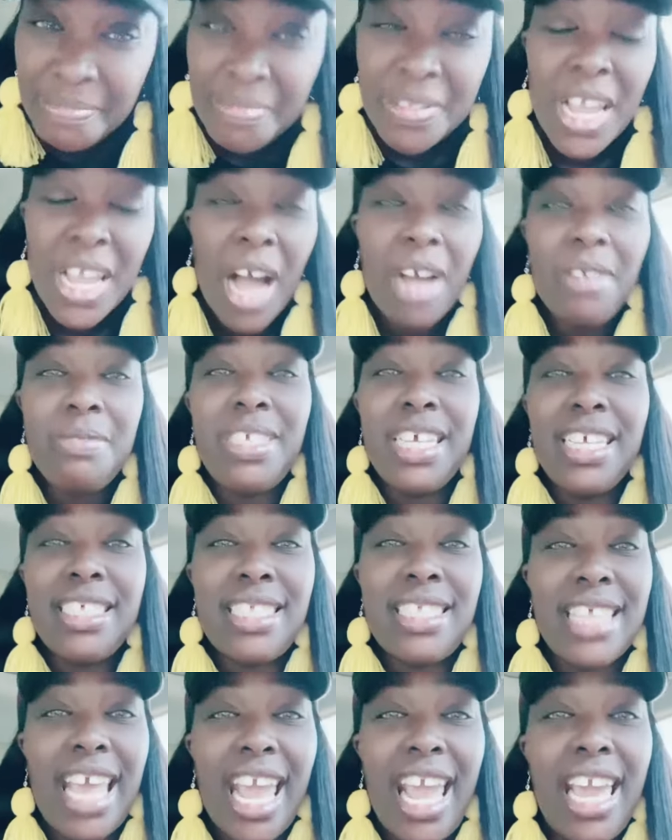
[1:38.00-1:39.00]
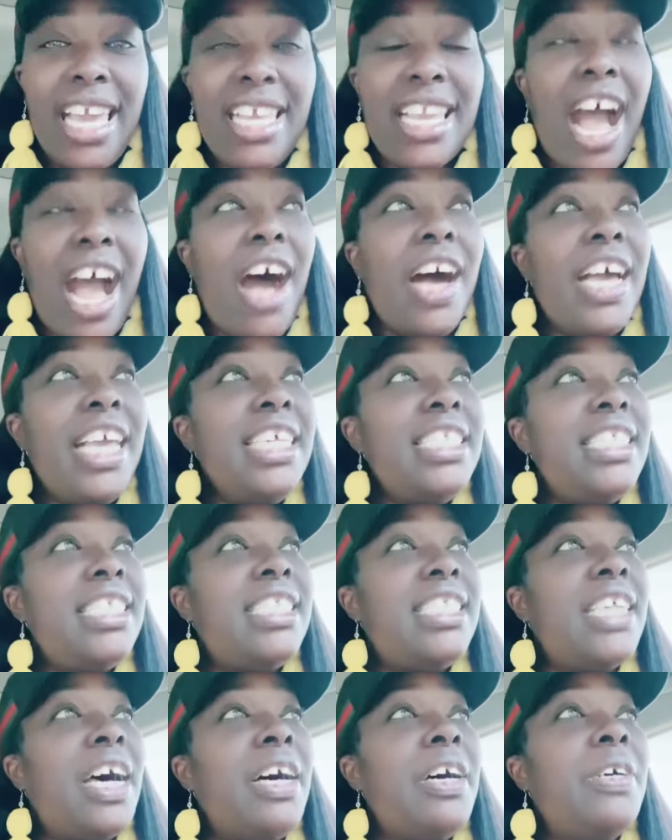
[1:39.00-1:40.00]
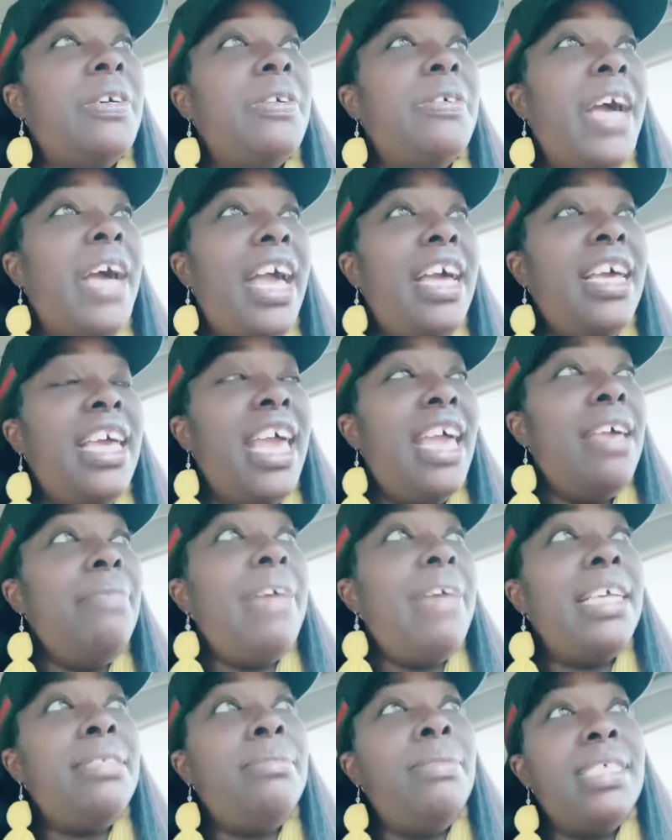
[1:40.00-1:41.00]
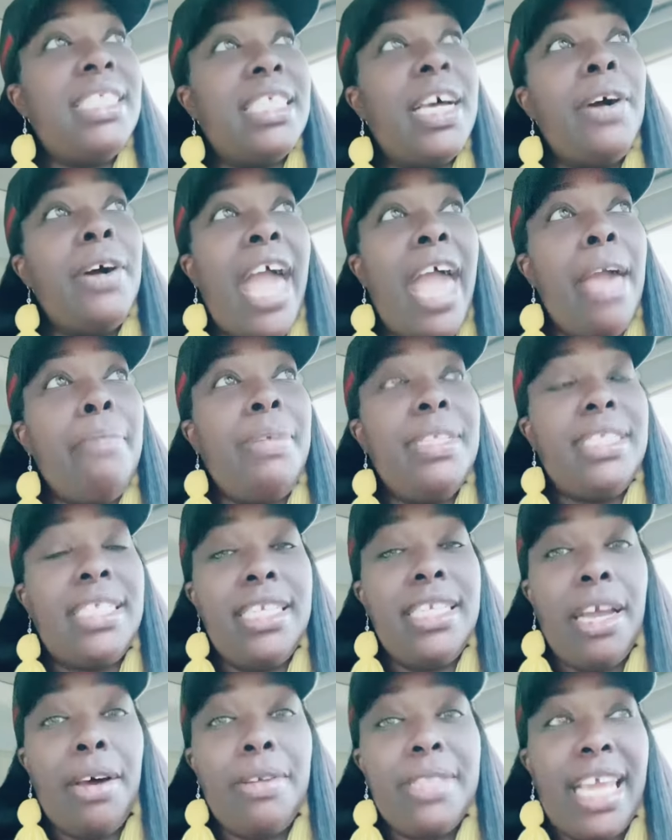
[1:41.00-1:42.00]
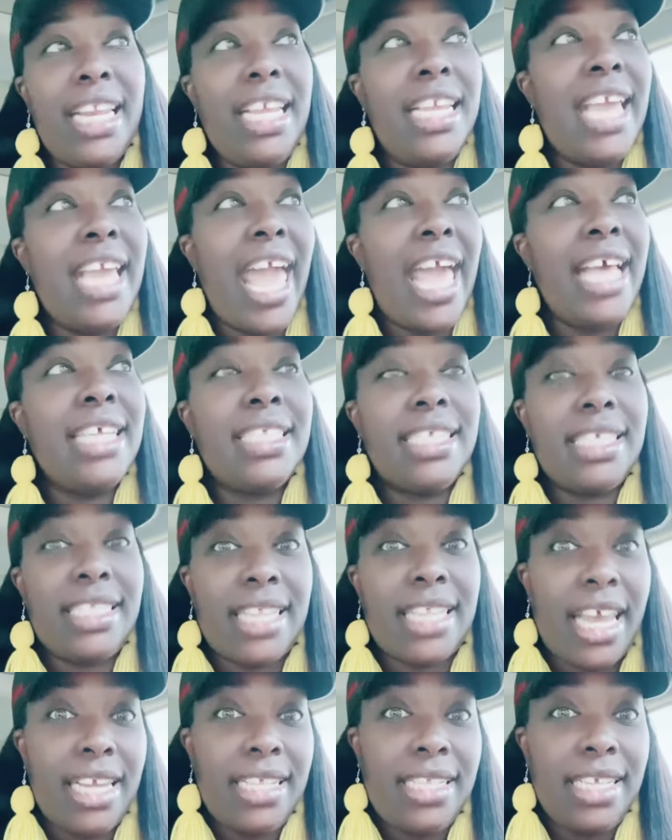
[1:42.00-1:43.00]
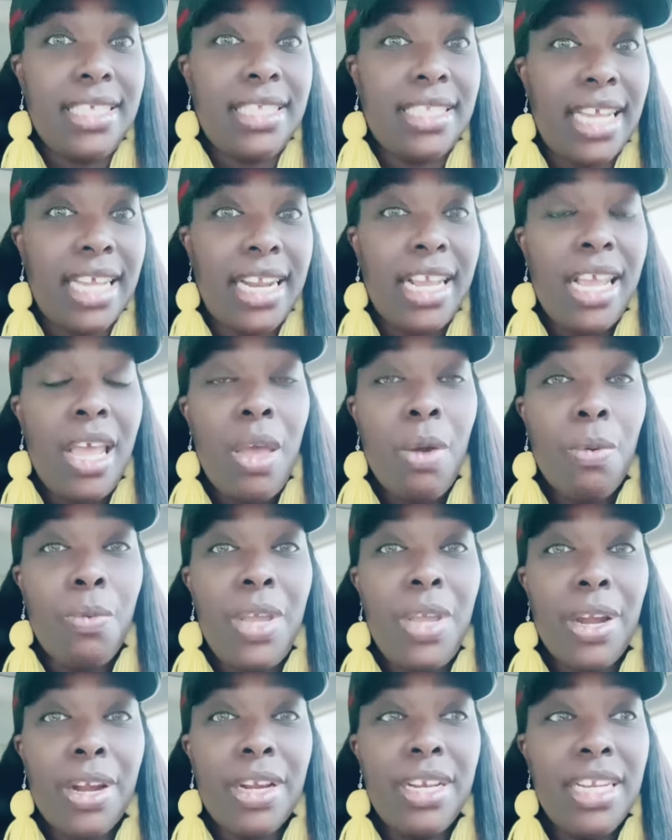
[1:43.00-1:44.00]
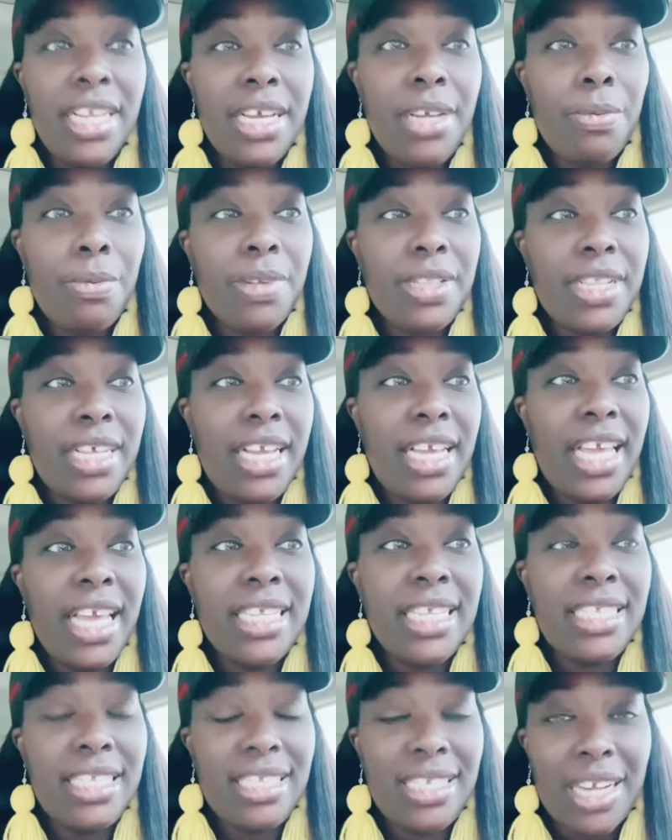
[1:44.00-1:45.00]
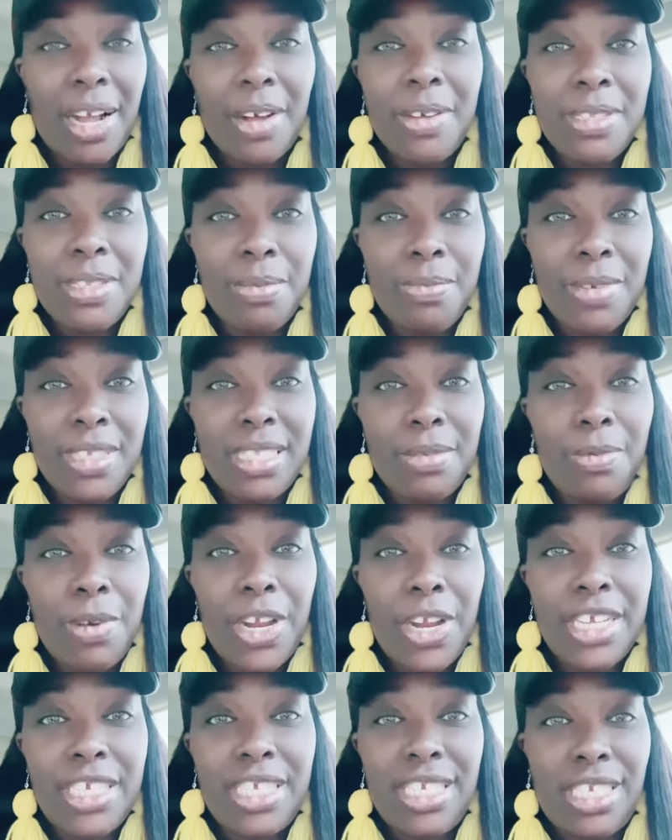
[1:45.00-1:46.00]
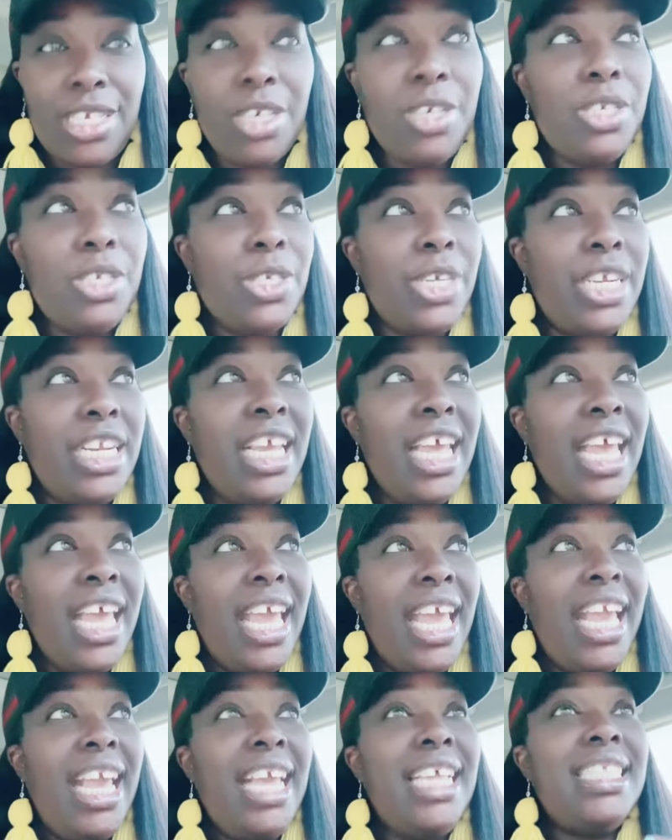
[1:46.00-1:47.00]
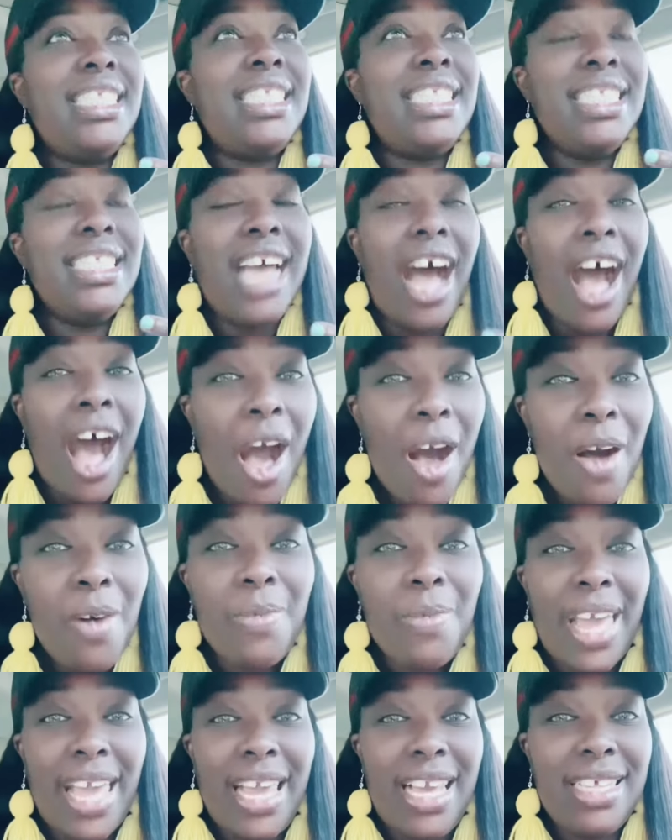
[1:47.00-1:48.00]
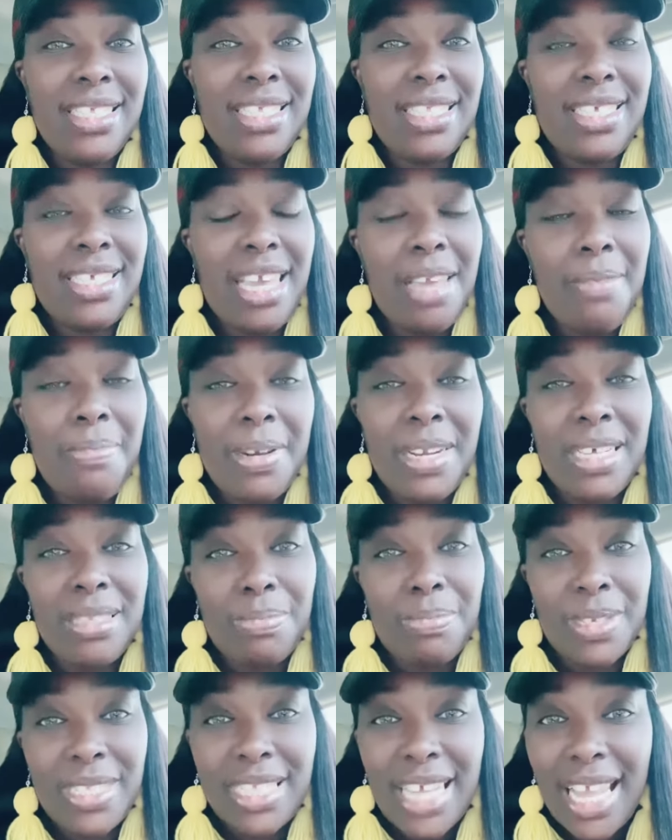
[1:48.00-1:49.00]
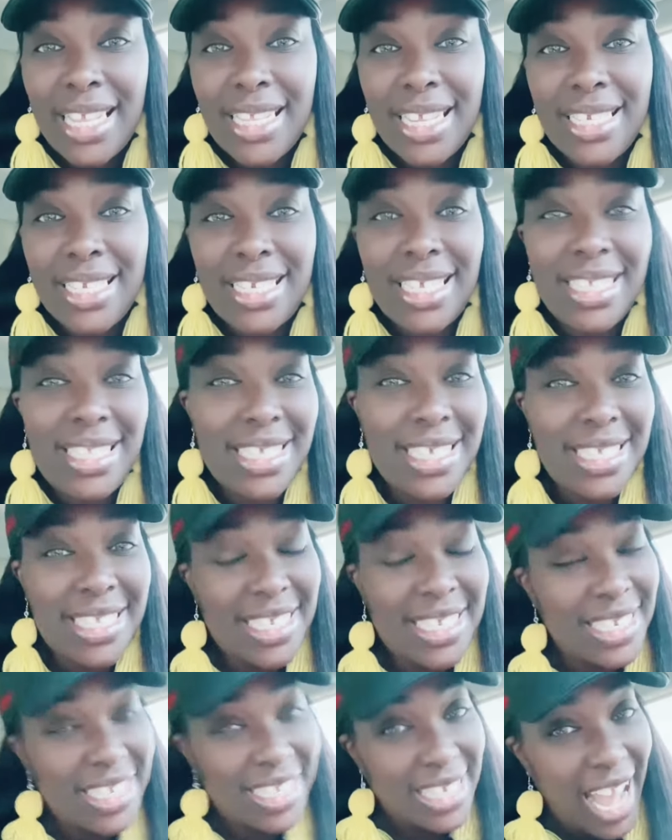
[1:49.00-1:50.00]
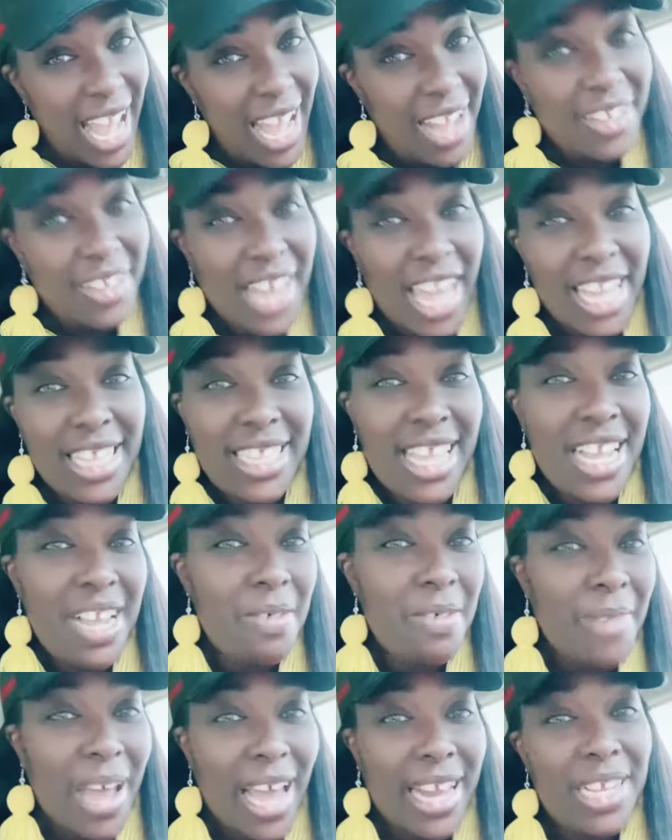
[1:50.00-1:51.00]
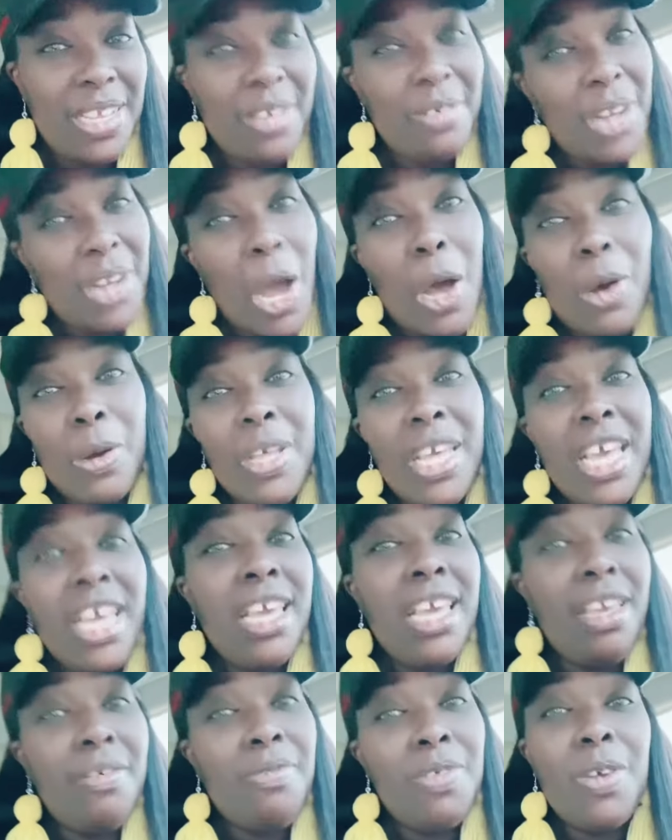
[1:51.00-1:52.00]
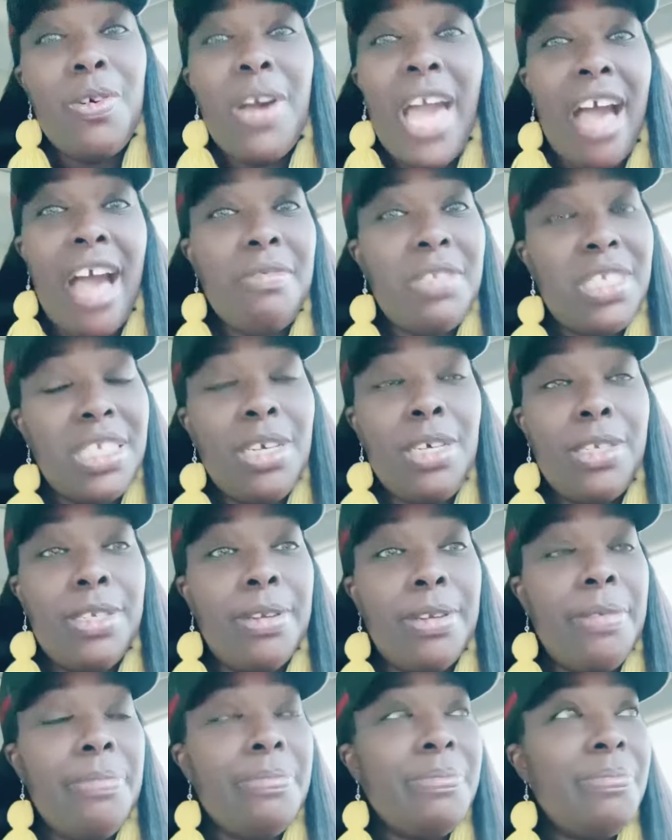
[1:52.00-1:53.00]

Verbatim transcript: I'm just saying, y'all, it makes me so happy to know that he has us like this, that we are literally his chosen ones. We're his children, and he's always keeping us protected just as his child. Like, think about it. You know, if you have children,